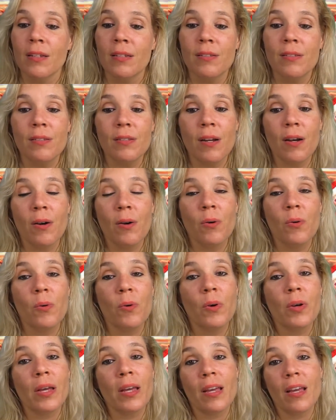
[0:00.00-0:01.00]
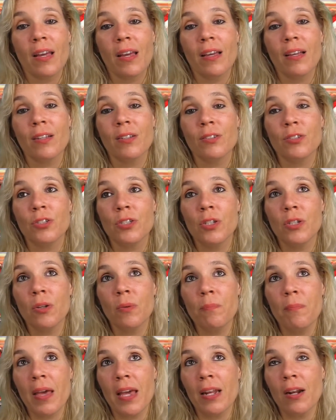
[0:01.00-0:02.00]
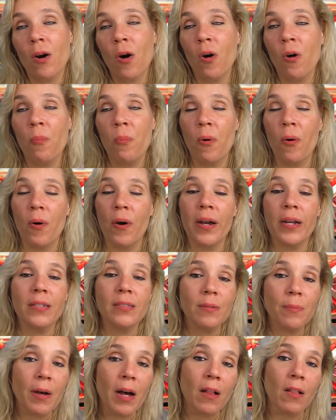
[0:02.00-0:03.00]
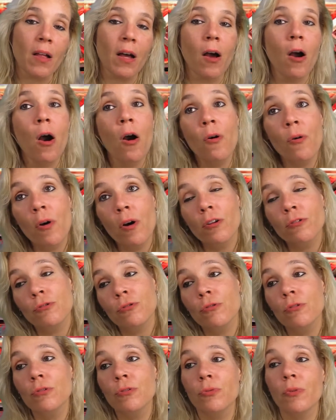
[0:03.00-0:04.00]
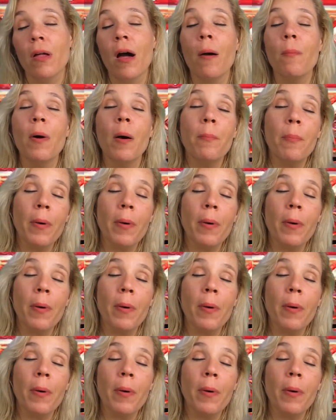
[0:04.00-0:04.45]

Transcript: So she made a whole point about, oh, I want to do this without my